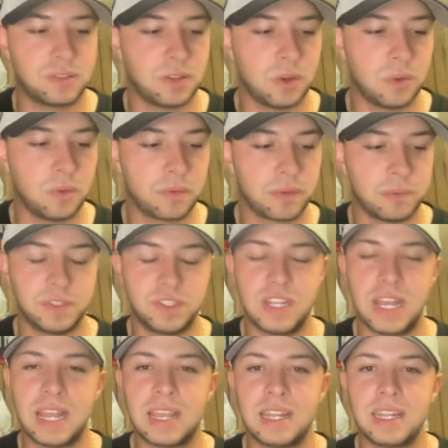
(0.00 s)
So from
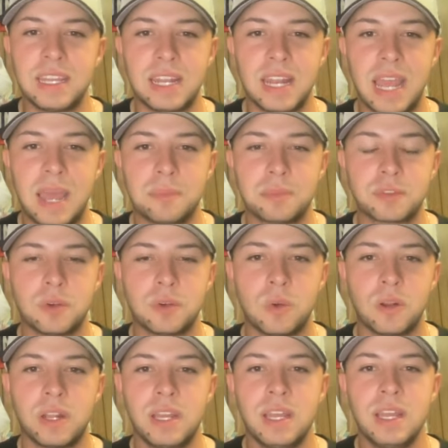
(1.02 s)
second, Ian Happ
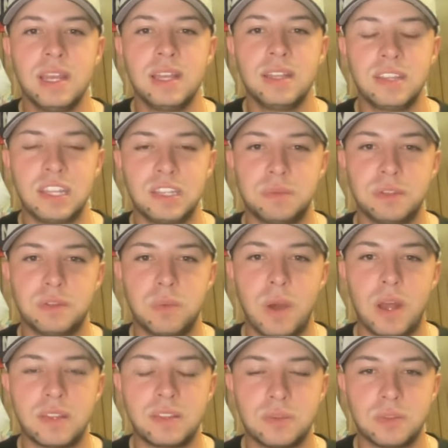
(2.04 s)
scored. Dansby
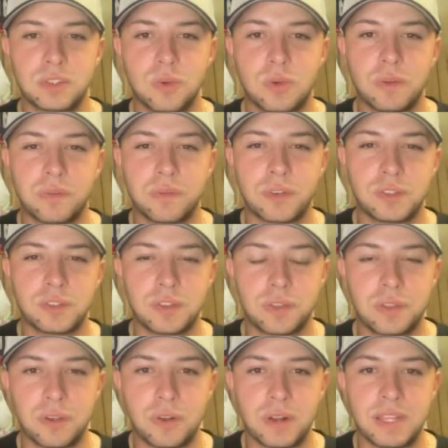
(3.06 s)
Swanson was going first to
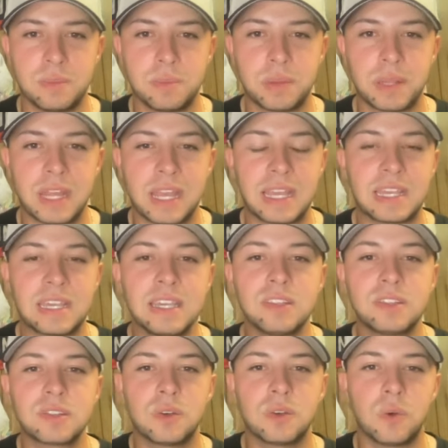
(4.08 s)
third on the play. He
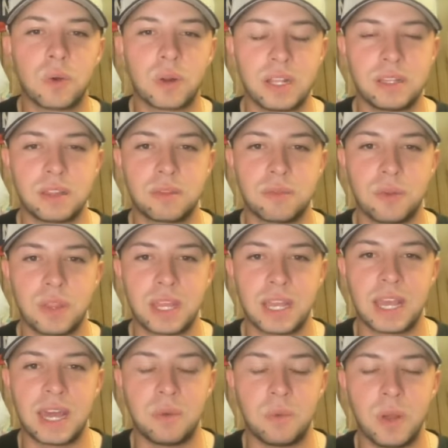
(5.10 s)
scored on the throw that
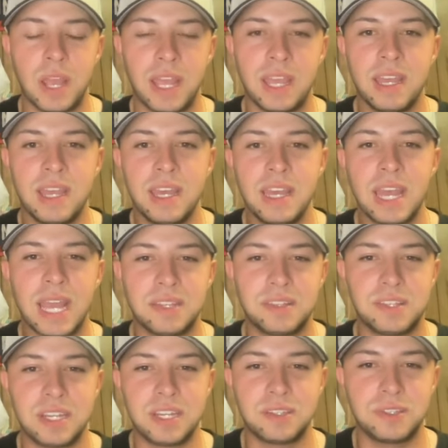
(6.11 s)
got away, and
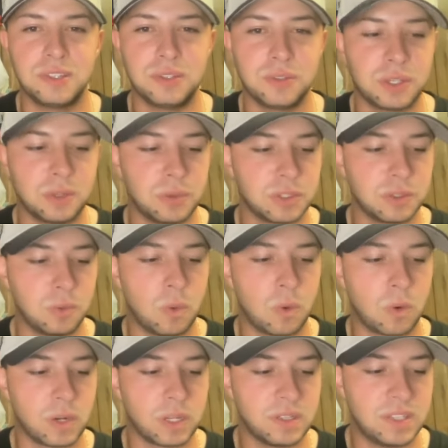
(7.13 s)
Seiya Suzuki was
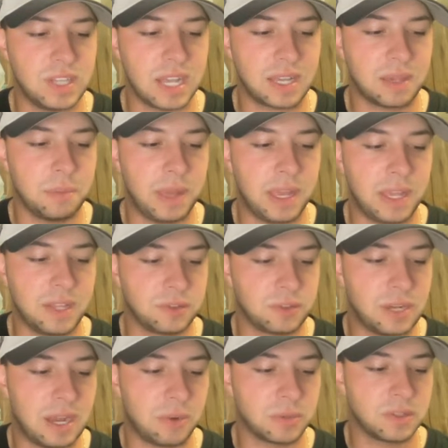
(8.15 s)
awarded second base. So
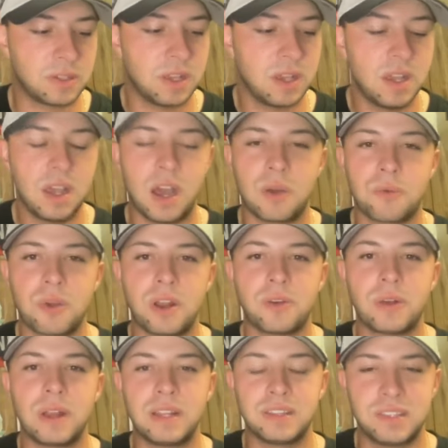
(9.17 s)
now it's a
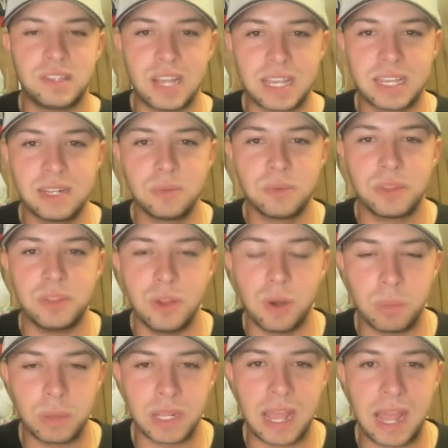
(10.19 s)
runner on second with
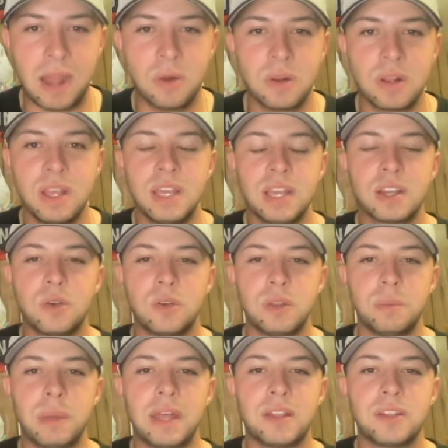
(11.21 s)
nobody out.
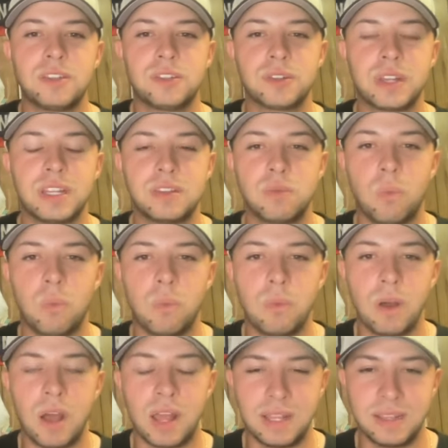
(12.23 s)
Cody Bellinger gets
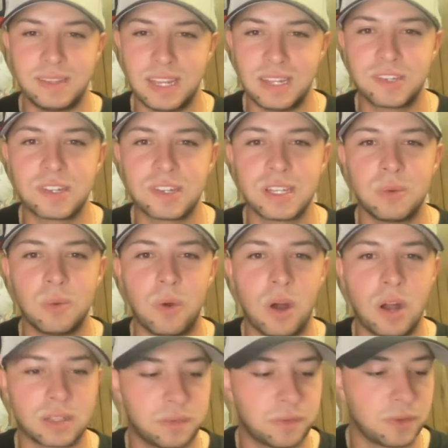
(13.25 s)
uh, intentionally
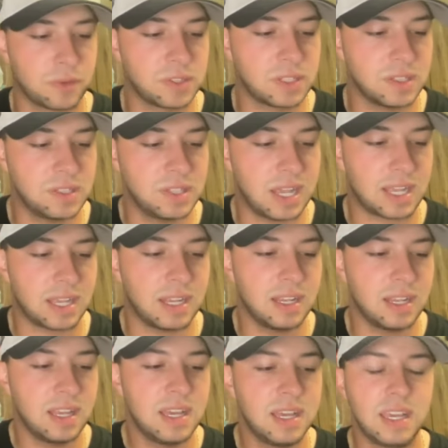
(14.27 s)
walked first and second.
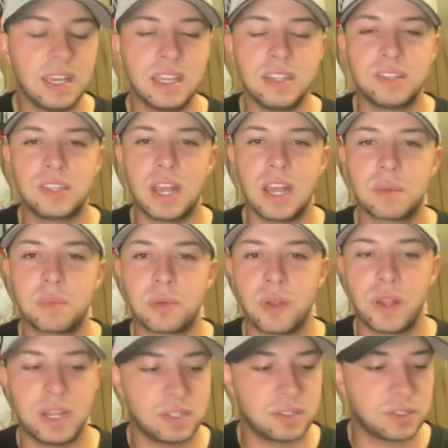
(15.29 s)
Isaac
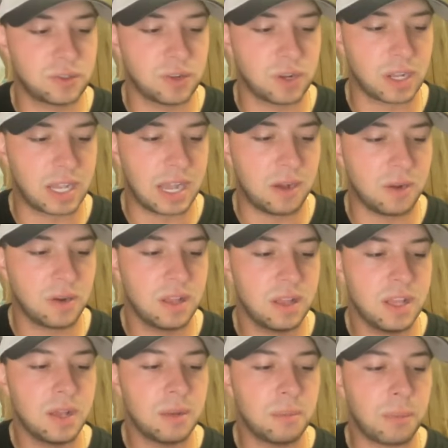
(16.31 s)
Paredes struck out.
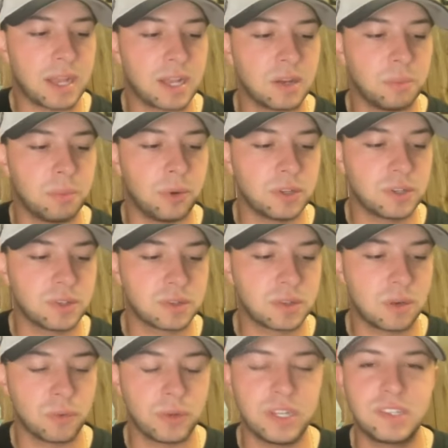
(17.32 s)
Michael Busch
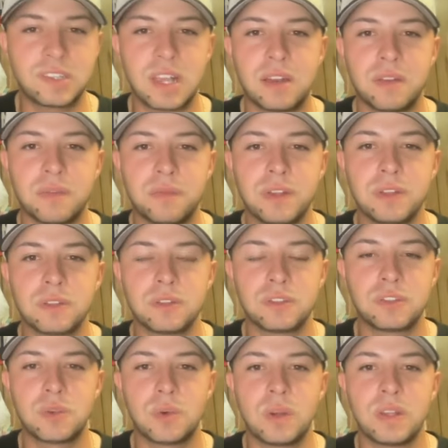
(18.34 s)
reached on a fielder's
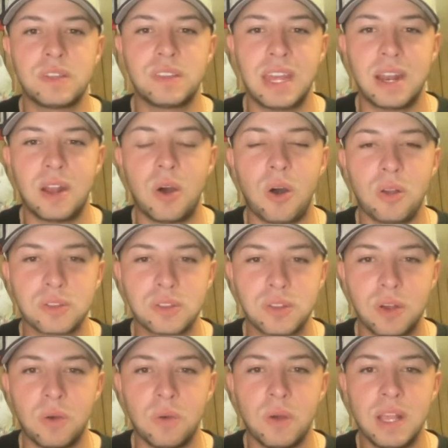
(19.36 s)
choice that
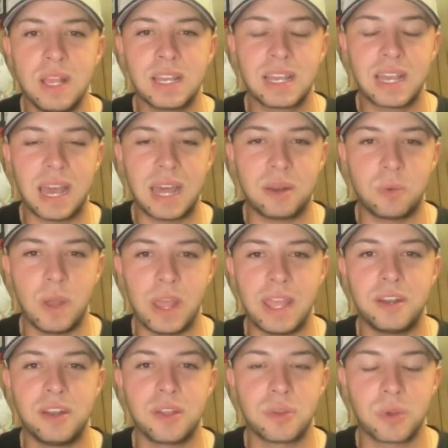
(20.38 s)
also got away
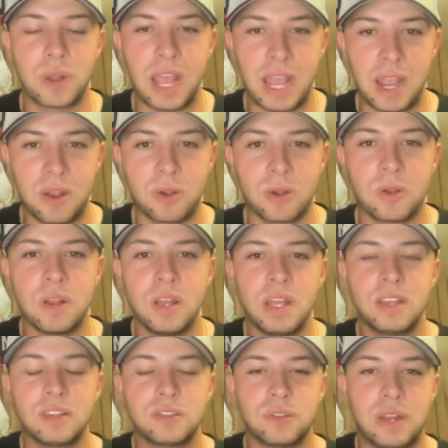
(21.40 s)
another error.
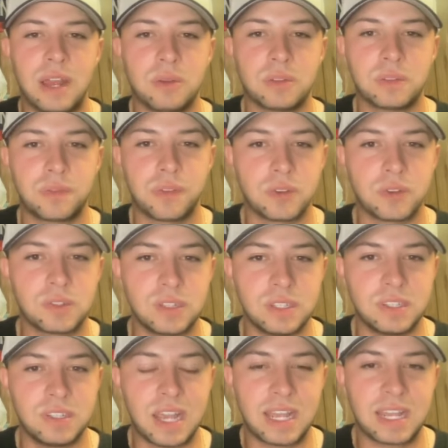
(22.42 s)
So now it's first
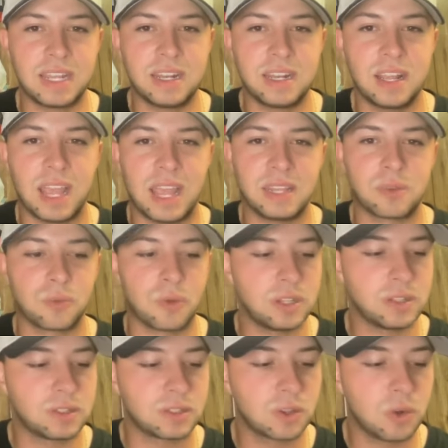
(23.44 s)
and second, and the
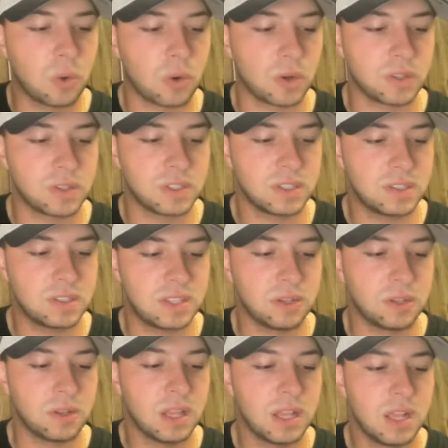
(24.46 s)
run scores
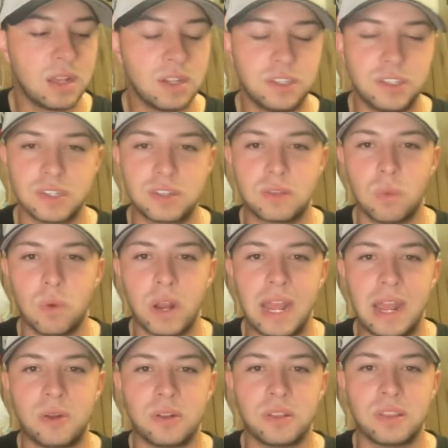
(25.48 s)
still just one
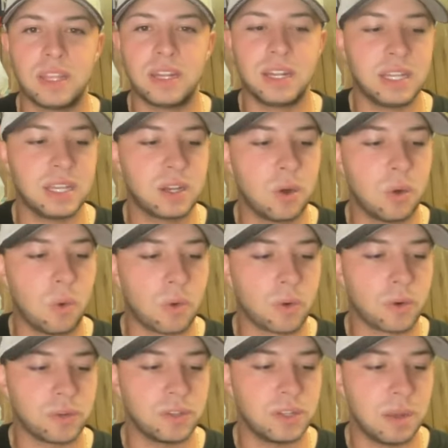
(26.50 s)
out. Then a Nico
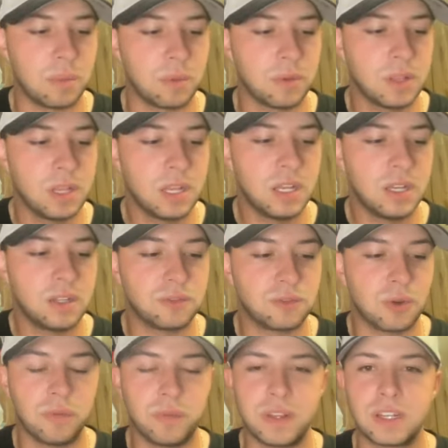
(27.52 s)
Hoerner double
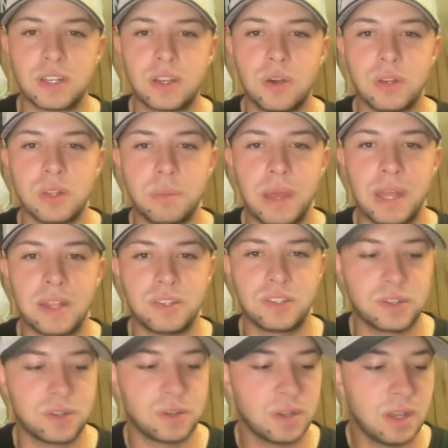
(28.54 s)
drove in Cody
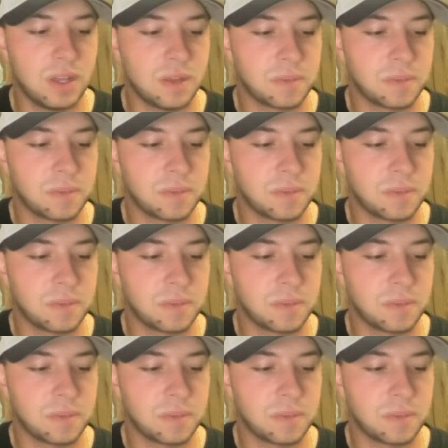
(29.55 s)
Bellinger